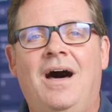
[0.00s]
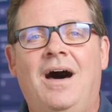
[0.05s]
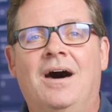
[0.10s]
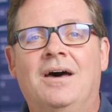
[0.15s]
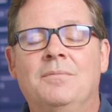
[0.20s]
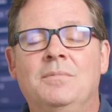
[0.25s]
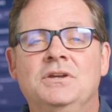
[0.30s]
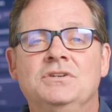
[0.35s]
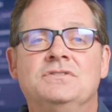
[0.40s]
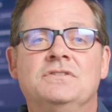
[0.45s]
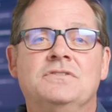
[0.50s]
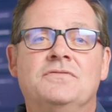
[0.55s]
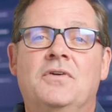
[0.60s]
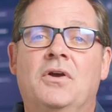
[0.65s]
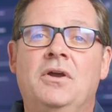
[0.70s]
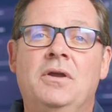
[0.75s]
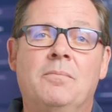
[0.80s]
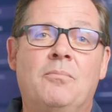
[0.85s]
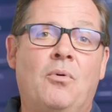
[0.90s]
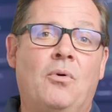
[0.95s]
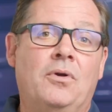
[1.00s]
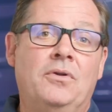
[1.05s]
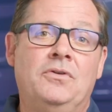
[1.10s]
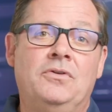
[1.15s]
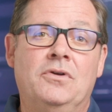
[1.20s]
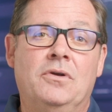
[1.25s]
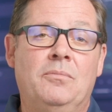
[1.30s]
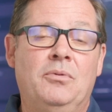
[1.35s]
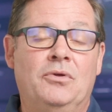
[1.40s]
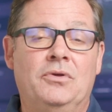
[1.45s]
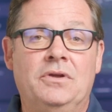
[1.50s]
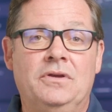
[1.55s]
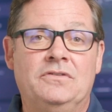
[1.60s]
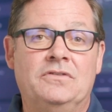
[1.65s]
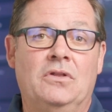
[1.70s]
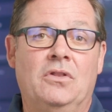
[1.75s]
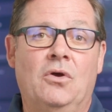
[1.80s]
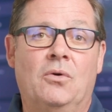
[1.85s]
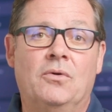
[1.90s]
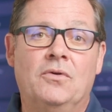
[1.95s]
Automation is very important in your ability
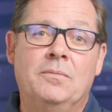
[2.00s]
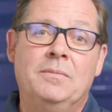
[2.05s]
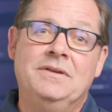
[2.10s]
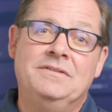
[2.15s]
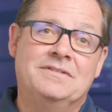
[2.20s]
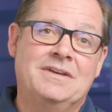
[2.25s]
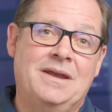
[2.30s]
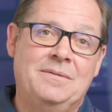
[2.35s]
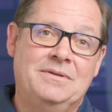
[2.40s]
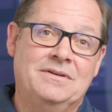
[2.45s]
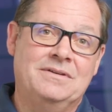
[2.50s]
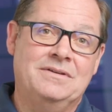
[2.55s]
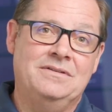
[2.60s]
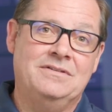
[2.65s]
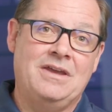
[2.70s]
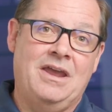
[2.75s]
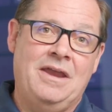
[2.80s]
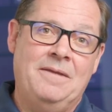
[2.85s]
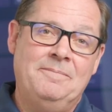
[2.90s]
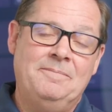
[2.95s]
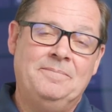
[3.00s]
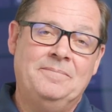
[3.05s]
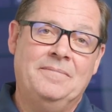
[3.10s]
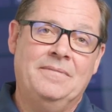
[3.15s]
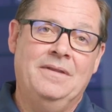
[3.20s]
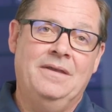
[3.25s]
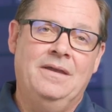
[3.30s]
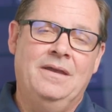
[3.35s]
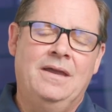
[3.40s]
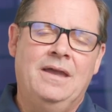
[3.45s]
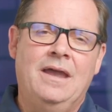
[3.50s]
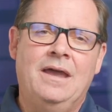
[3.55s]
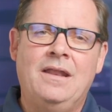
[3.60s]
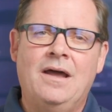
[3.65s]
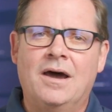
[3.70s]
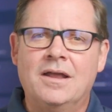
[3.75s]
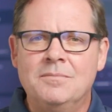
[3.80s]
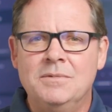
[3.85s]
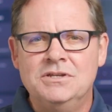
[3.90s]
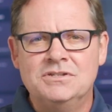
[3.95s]
to lower the mean time to contain. And
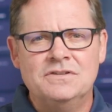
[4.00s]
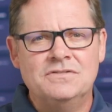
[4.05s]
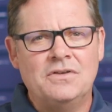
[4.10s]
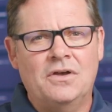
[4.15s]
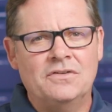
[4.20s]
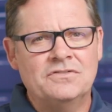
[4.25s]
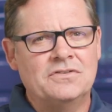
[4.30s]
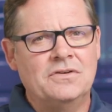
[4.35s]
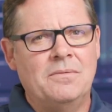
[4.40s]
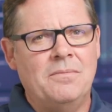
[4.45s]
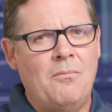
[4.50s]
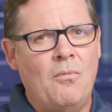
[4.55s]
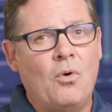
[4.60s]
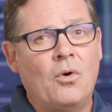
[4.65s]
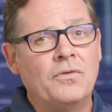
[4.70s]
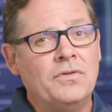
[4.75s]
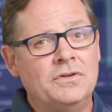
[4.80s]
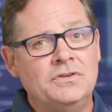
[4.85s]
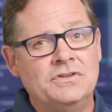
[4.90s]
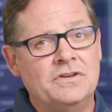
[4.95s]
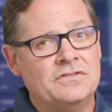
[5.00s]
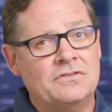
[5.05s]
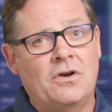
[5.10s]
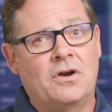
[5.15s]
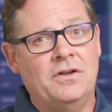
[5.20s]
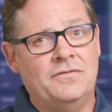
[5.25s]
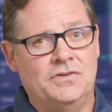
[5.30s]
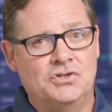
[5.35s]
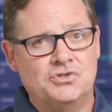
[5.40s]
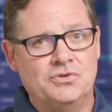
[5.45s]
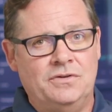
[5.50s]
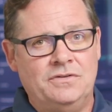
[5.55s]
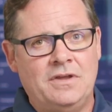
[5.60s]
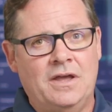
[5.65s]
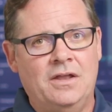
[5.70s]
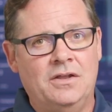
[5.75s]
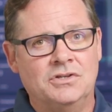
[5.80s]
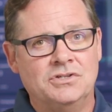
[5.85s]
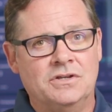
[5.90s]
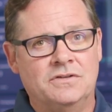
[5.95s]
automation is also more than just artificial
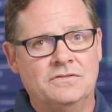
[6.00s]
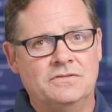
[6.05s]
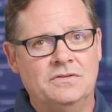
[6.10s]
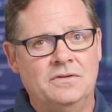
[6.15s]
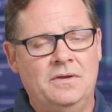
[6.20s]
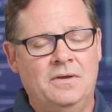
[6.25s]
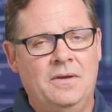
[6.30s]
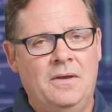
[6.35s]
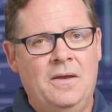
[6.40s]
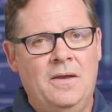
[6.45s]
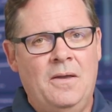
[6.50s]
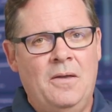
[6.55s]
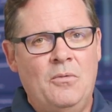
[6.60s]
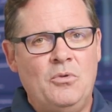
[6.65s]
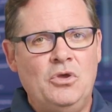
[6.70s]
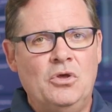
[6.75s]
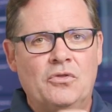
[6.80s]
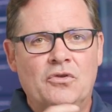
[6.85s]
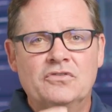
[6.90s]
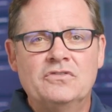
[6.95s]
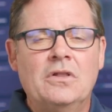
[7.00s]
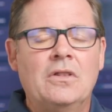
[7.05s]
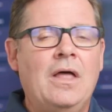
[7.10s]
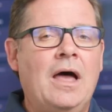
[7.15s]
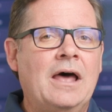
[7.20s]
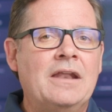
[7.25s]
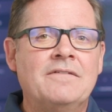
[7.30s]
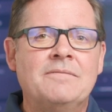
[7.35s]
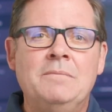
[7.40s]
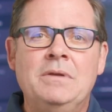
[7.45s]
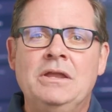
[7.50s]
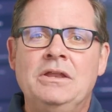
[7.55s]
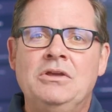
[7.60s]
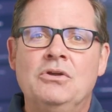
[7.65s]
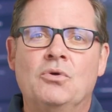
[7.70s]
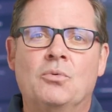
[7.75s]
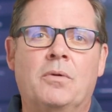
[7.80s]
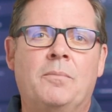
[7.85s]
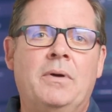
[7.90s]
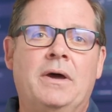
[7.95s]
intelligence. There's a lot of
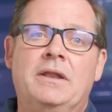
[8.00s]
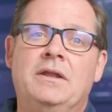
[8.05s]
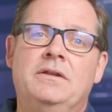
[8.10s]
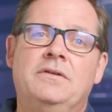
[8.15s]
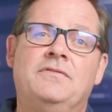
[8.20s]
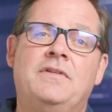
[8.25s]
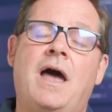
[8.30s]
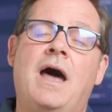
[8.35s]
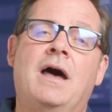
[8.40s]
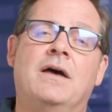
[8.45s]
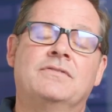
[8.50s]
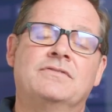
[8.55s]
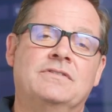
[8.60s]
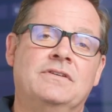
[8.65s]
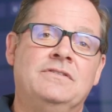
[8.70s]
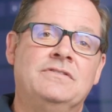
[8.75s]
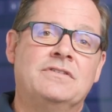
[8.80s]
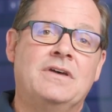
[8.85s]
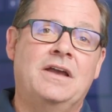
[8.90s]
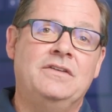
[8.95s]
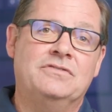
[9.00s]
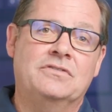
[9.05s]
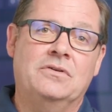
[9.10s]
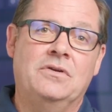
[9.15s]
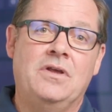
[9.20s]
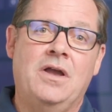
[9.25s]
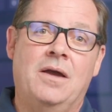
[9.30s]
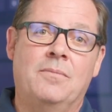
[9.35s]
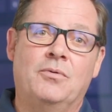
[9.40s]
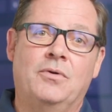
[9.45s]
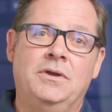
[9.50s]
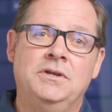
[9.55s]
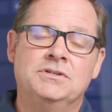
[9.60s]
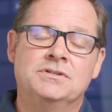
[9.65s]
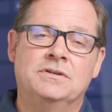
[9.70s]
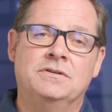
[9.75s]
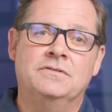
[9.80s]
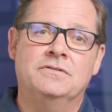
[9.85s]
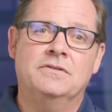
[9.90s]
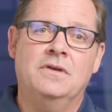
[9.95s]
menial repetitive tasks inside security
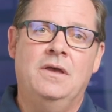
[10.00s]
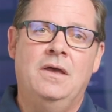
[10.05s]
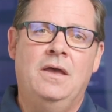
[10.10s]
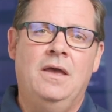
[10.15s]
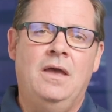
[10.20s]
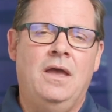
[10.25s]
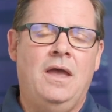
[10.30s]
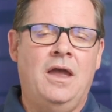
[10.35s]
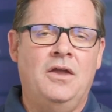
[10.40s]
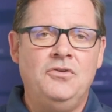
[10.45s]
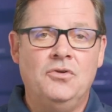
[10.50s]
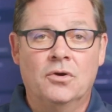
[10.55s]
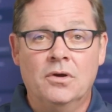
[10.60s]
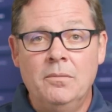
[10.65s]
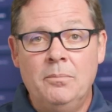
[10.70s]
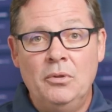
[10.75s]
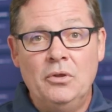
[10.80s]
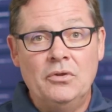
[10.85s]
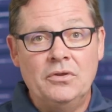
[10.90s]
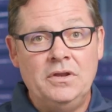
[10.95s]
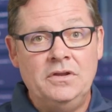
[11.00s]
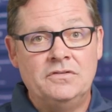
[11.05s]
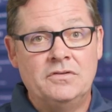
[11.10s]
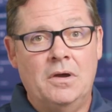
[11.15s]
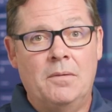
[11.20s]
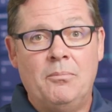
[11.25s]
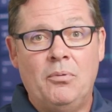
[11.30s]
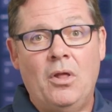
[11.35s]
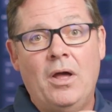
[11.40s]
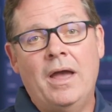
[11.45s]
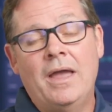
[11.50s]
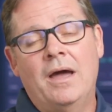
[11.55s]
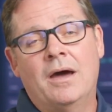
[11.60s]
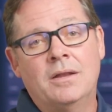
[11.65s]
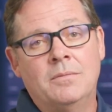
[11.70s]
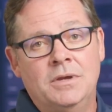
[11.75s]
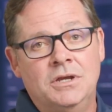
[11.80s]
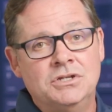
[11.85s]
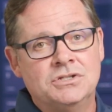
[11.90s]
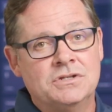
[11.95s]
operations, and your ability to apply
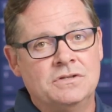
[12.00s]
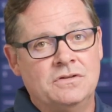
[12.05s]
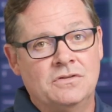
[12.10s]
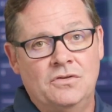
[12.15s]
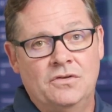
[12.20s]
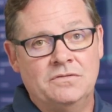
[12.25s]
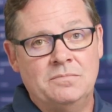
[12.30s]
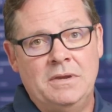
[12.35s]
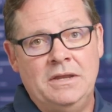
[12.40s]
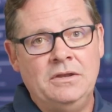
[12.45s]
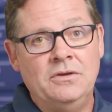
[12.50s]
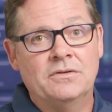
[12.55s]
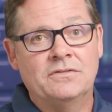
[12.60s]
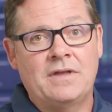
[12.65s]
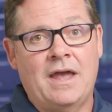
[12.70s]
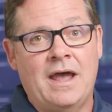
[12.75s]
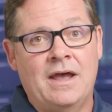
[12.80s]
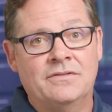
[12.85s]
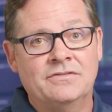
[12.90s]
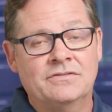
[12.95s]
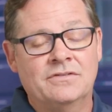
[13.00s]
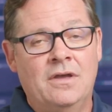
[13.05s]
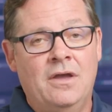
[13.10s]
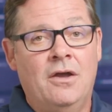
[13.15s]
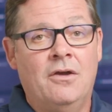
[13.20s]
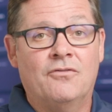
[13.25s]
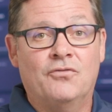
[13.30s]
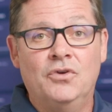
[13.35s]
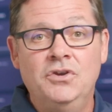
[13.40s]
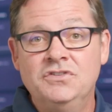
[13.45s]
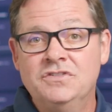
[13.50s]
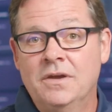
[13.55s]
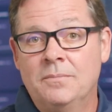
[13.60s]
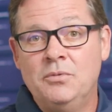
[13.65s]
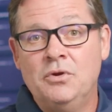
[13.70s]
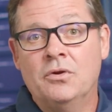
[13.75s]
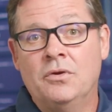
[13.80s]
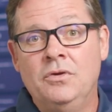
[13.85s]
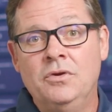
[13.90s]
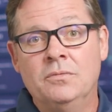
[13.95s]
automation to those menial tasks frees up
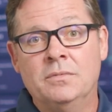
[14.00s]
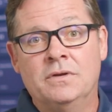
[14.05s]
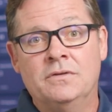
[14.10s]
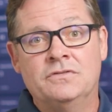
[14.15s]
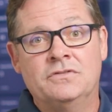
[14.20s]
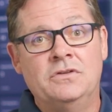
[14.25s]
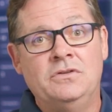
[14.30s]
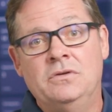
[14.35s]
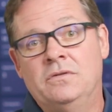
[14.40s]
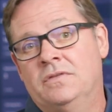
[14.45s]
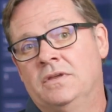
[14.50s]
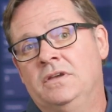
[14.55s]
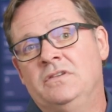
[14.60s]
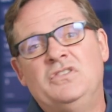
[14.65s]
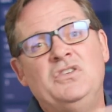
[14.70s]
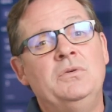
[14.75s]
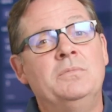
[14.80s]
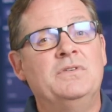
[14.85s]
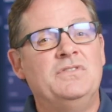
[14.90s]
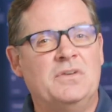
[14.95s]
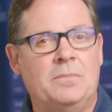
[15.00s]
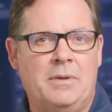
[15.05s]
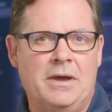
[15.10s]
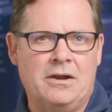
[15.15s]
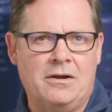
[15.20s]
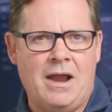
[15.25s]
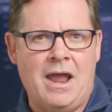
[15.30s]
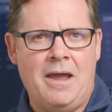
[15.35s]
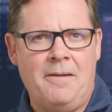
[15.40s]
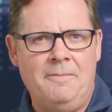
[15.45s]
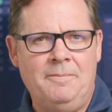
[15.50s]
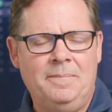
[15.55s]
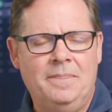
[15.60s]
your humans to do things humans are better at.